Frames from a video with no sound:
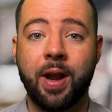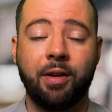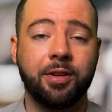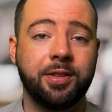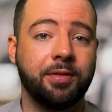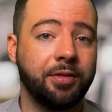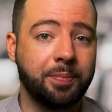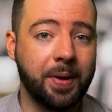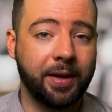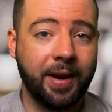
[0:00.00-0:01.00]
narrative
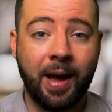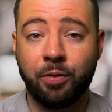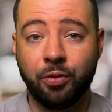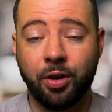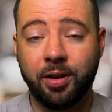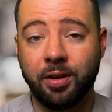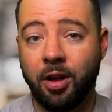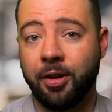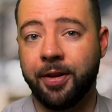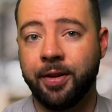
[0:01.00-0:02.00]
of being an outright
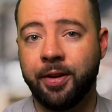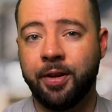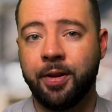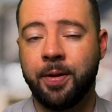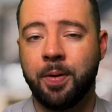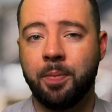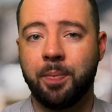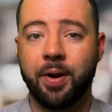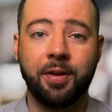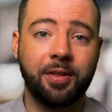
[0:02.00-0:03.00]
lie,
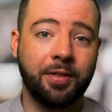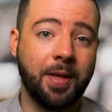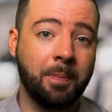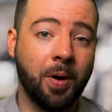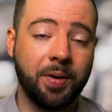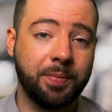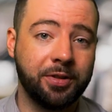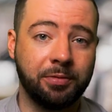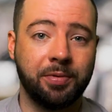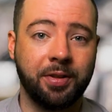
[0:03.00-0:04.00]
but I think there might be
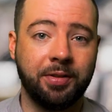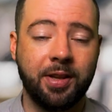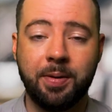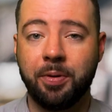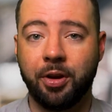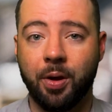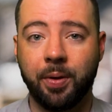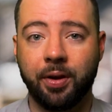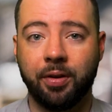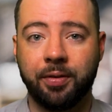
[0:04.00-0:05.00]
something deeper
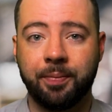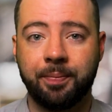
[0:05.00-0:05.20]
going on.